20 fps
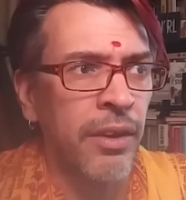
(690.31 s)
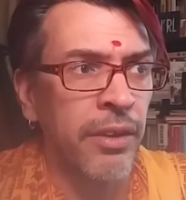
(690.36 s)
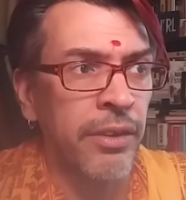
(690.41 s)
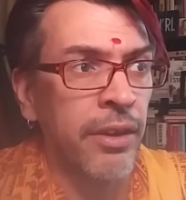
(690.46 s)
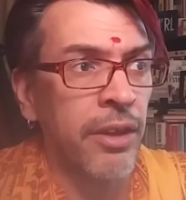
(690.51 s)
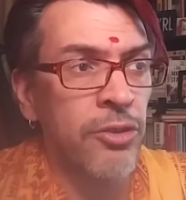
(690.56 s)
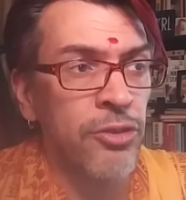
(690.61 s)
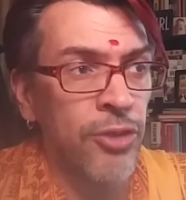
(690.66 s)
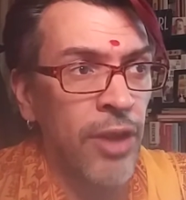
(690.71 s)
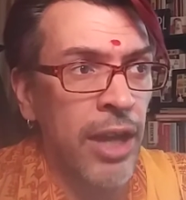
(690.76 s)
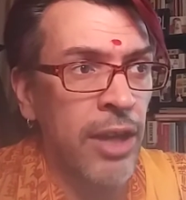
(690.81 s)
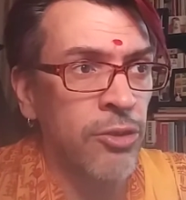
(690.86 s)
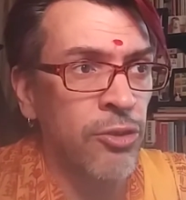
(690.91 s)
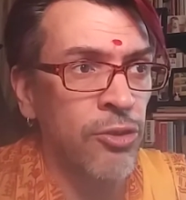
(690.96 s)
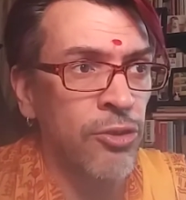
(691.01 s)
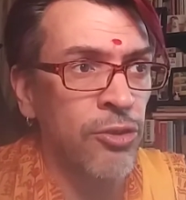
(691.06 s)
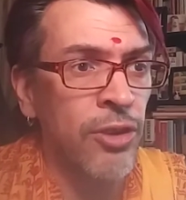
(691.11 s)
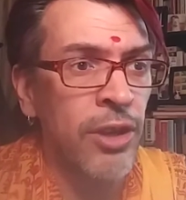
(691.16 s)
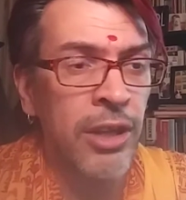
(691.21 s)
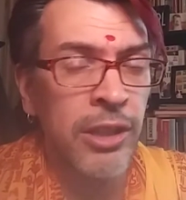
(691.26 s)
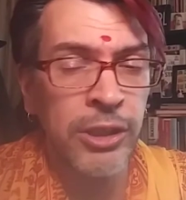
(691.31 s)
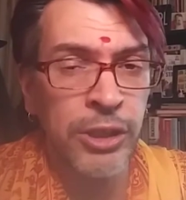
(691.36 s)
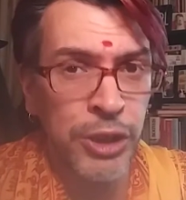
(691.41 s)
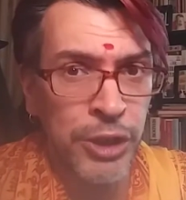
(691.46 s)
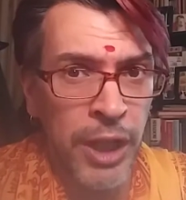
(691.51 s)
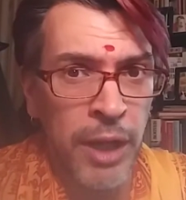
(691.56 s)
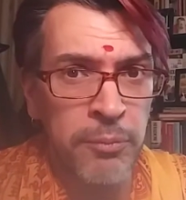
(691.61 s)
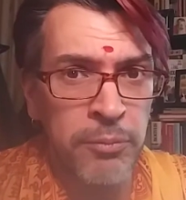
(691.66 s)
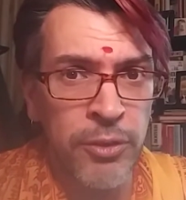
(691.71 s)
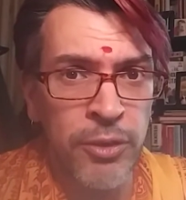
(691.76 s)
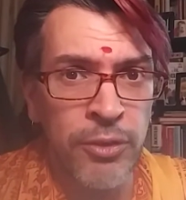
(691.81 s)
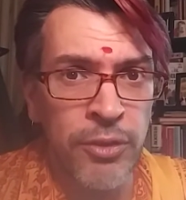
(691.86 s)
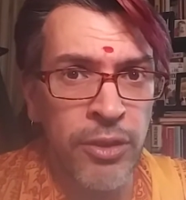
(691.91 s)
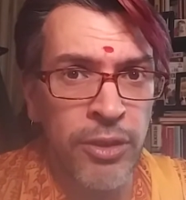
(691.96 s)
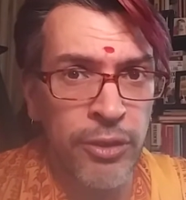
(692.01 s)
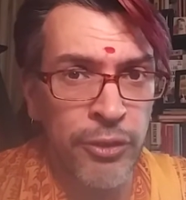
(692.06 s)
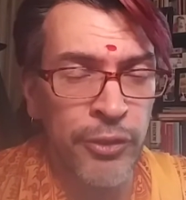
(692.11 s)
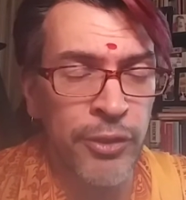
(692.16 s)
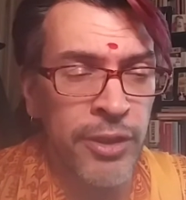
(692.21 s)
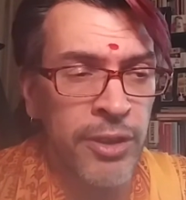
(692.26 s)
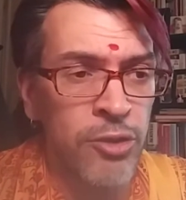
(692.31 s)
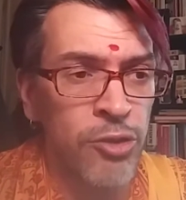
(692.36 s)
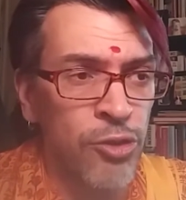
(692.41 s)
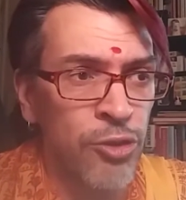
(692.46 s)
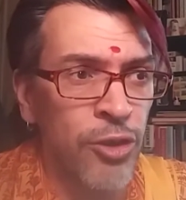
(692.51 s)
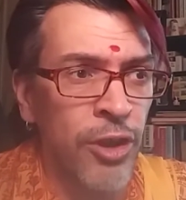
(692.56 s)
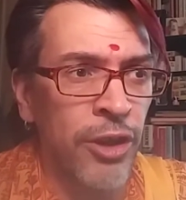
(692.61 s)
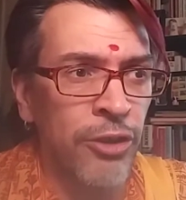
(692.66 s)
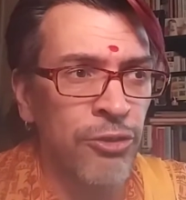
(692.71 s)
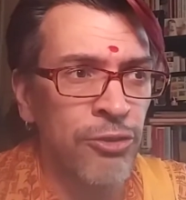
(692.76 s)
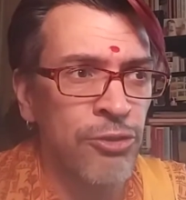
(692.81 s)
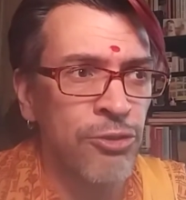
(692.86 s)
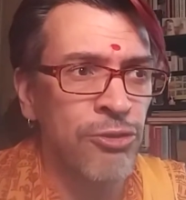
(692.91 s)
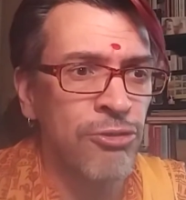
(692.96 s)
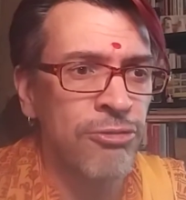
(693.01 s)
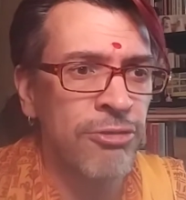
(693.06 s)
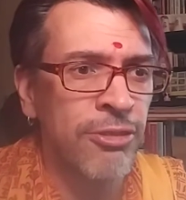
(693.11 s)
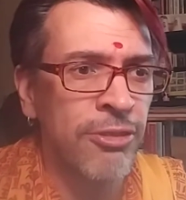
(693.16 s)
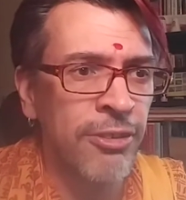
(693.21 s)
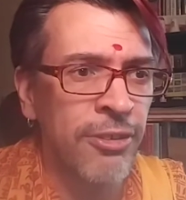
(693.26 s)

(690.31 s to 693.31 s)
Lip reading: Thus ends chapter 36.